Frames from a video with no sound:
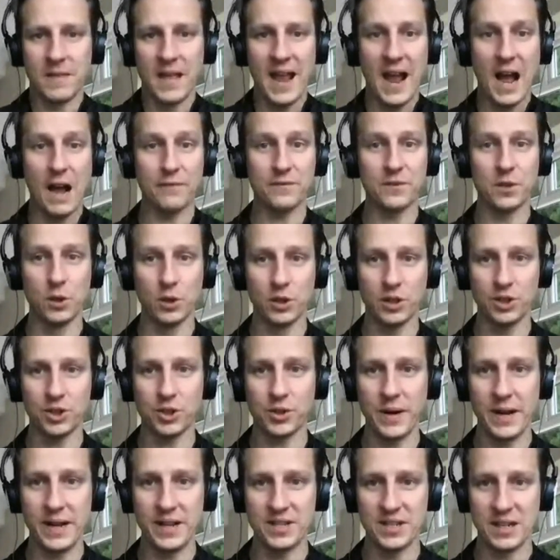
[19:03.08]
they have to look at
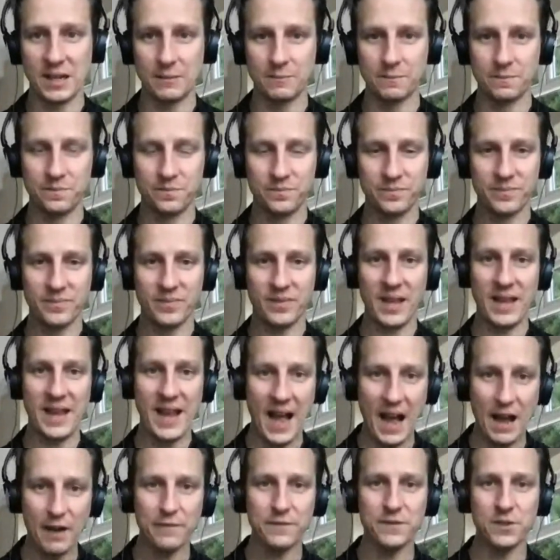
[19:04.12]
trades now. They
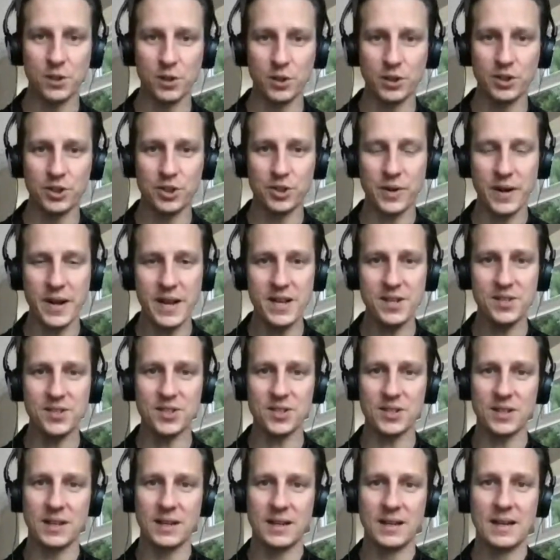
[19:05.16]
have to look at
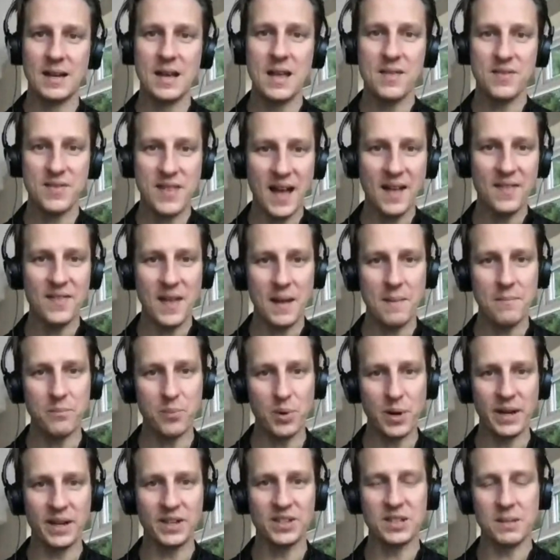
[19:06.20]
trades. That
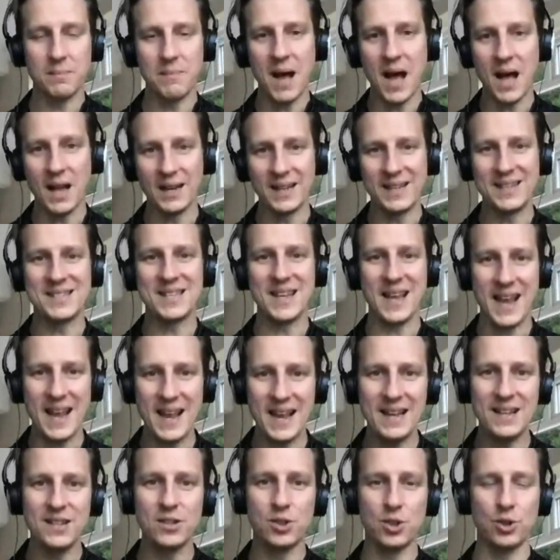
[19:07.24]
then brings the Marlins
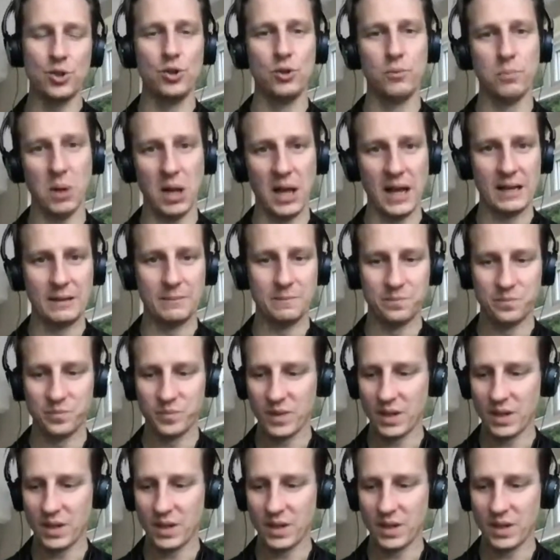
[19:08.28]
into play.